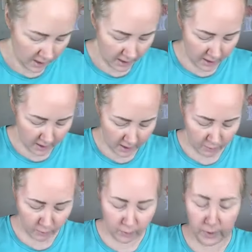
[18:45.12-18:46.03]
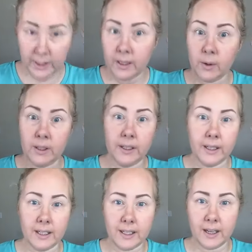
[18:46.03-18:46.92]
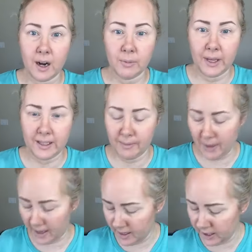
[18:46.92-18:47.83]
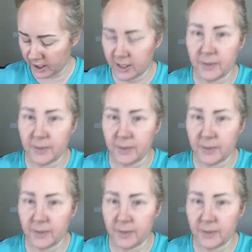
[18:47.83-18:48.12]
and I'm really quickly going to take our blending bud.